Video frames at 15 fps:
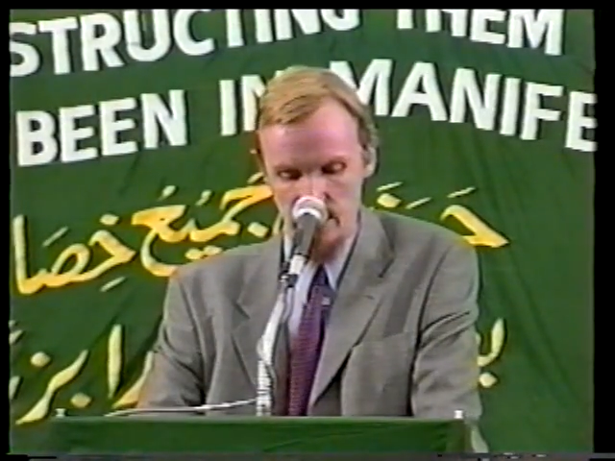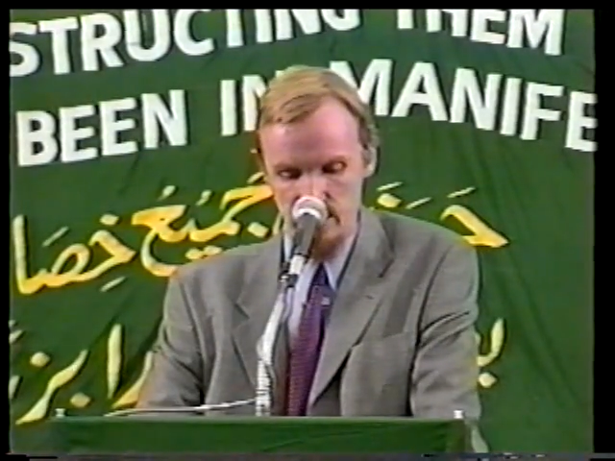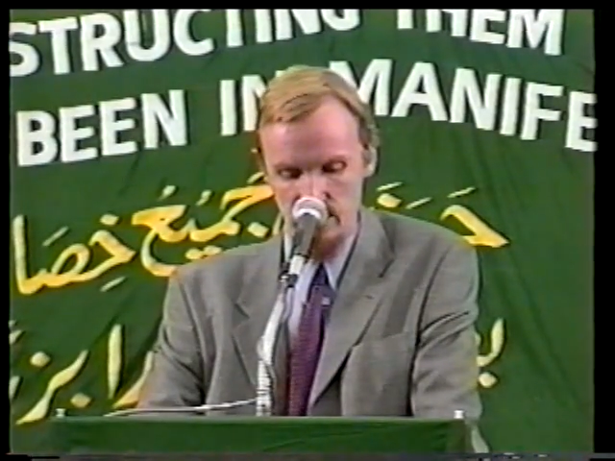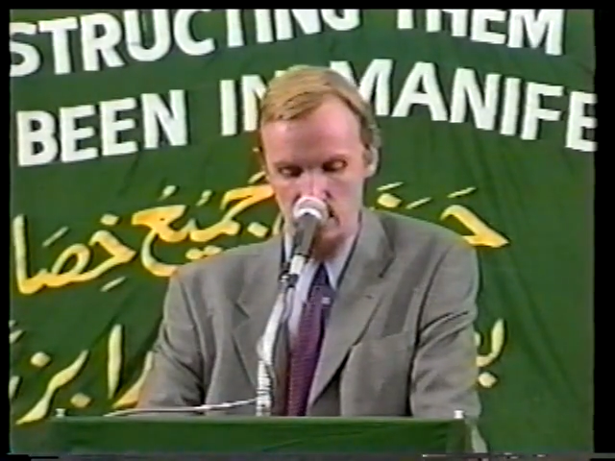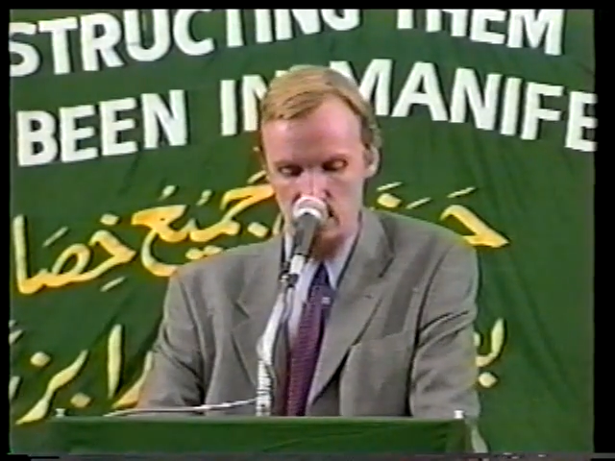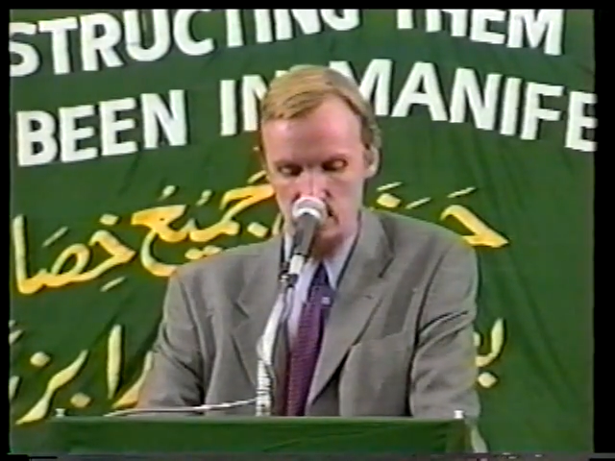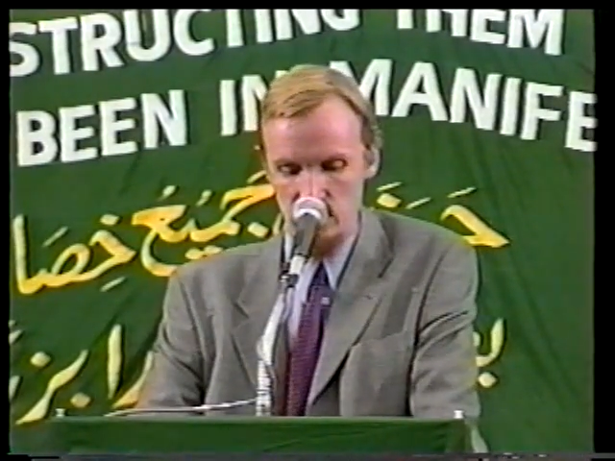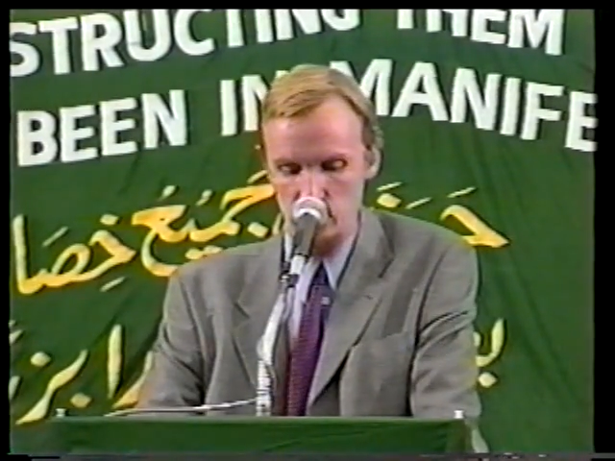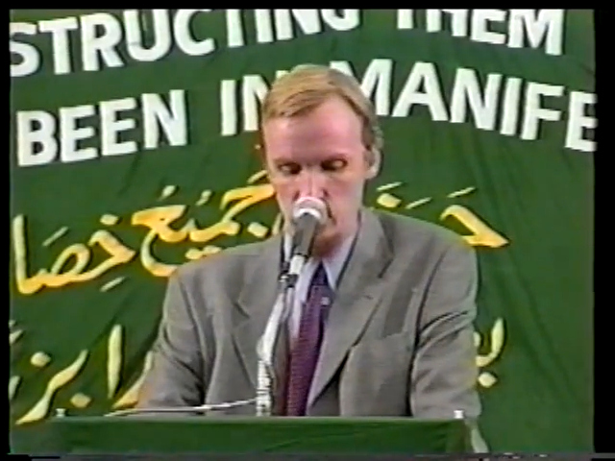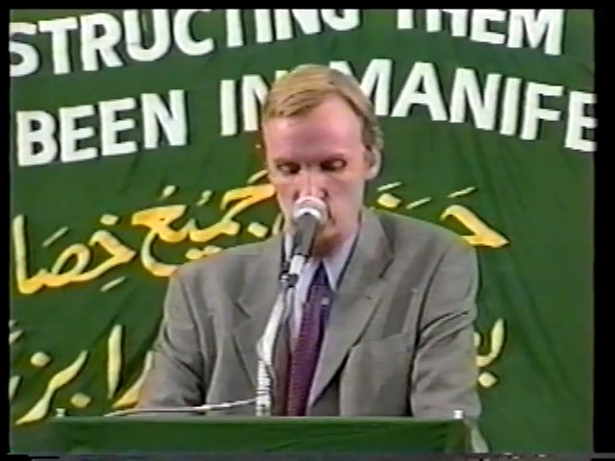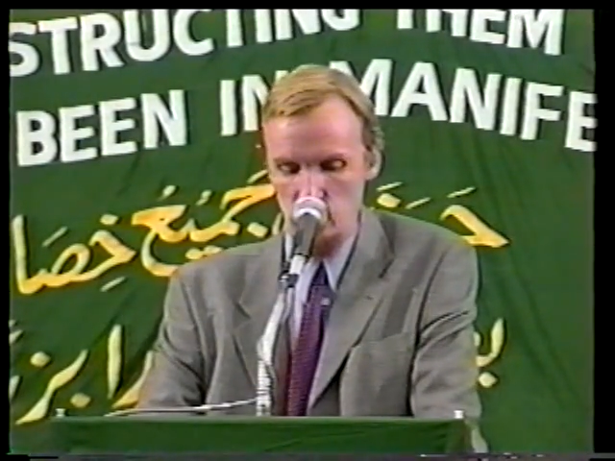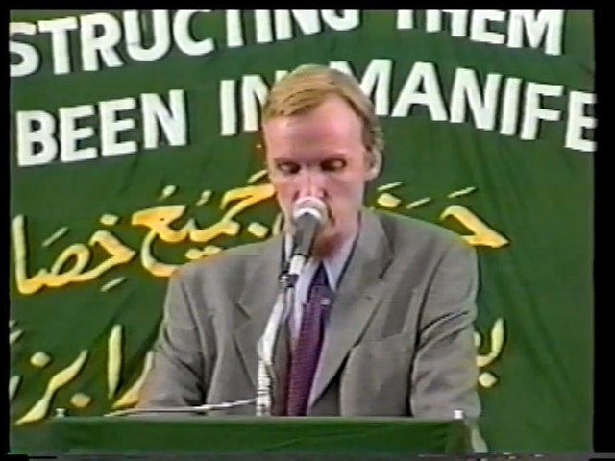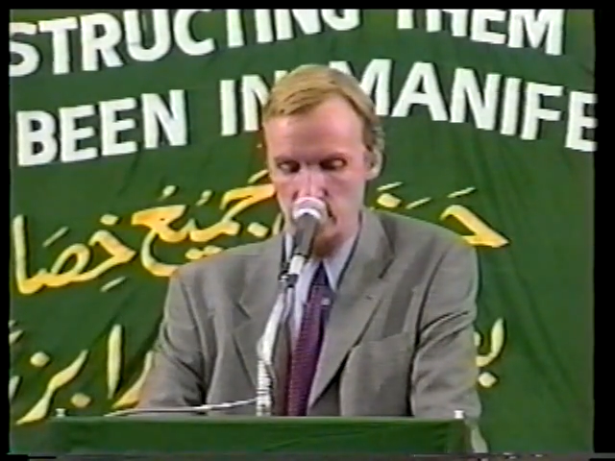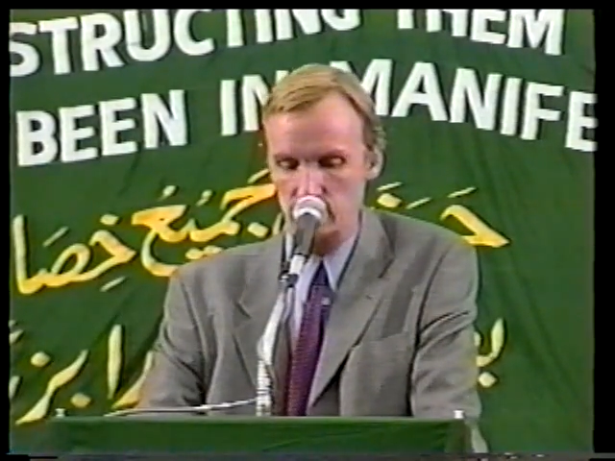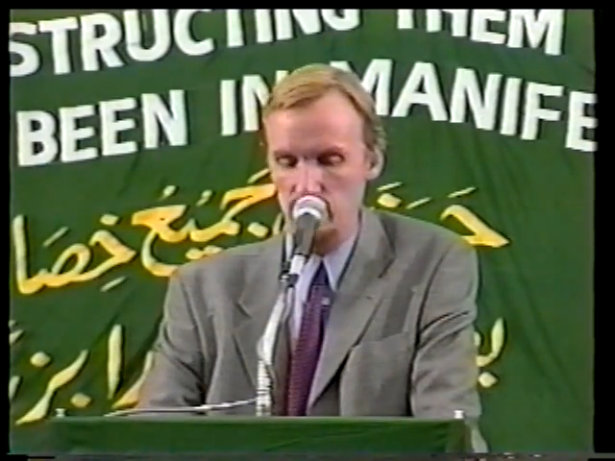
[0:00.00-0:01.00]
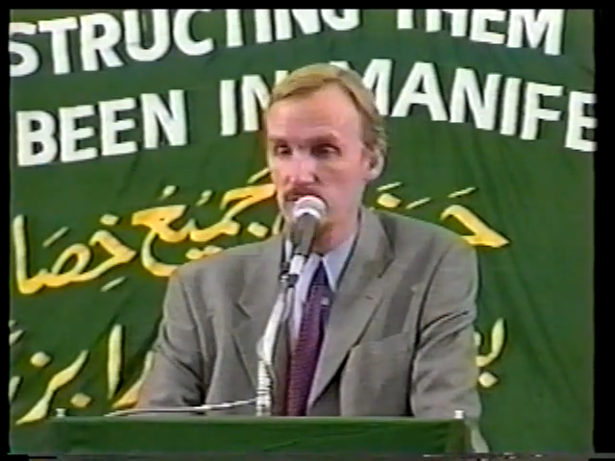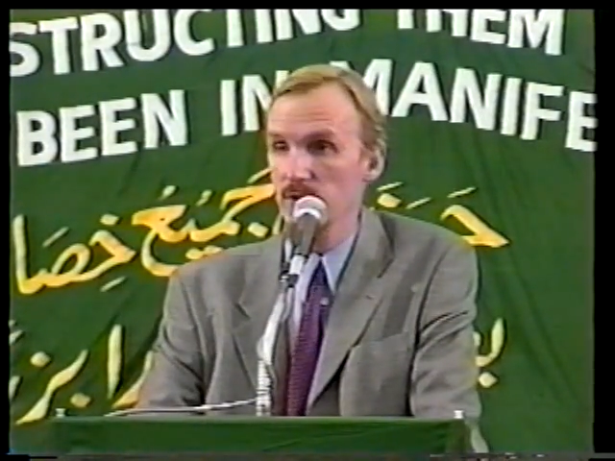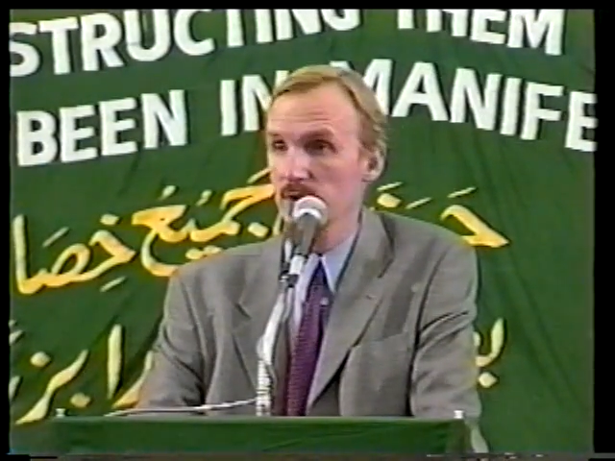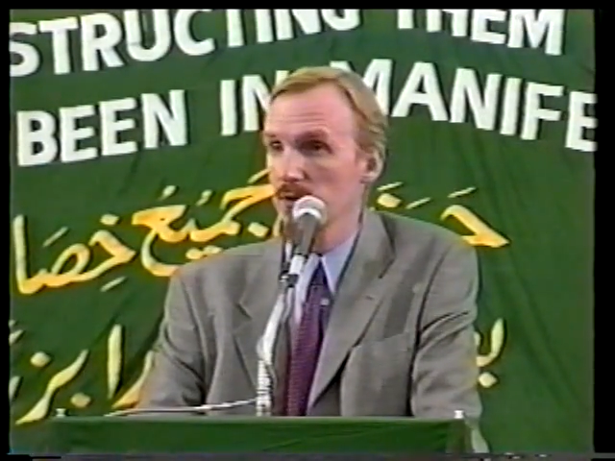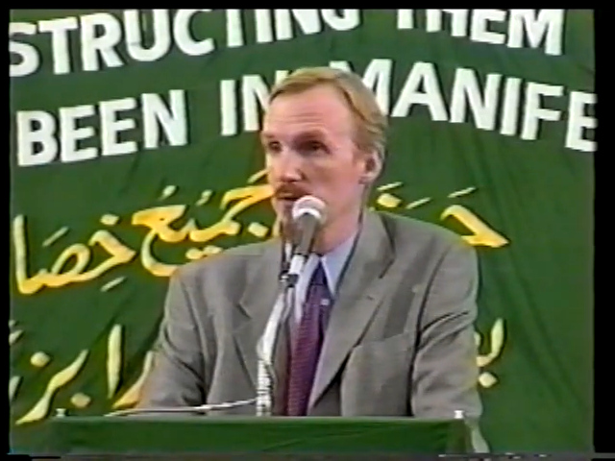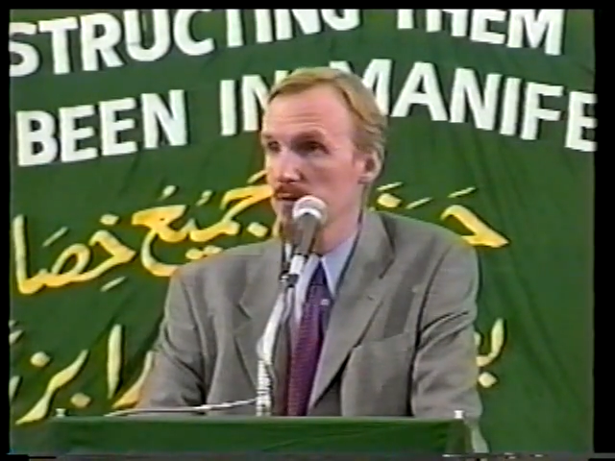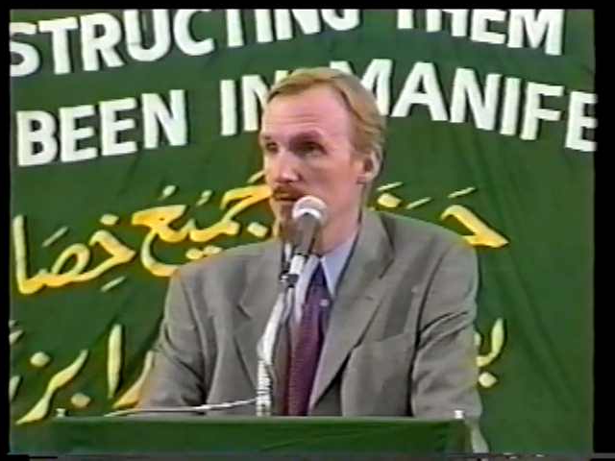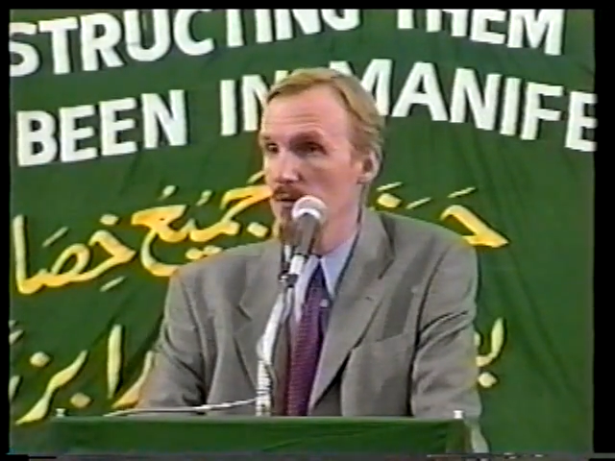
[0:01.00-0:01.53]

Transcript: arguments about fiqh,